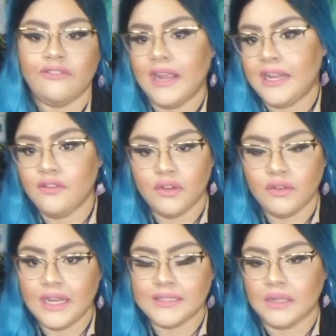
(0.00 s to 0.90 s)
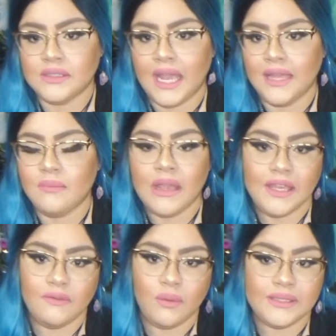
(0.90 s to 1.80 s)
any free readings outside my
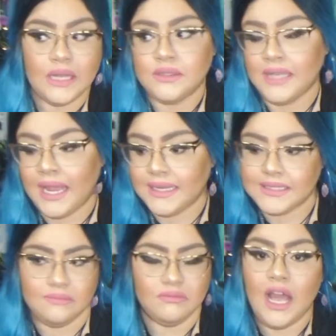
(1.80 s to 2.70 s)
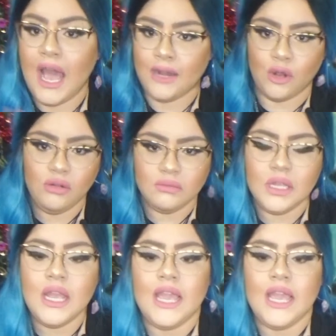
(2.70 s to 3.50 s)
giveaways outside at all.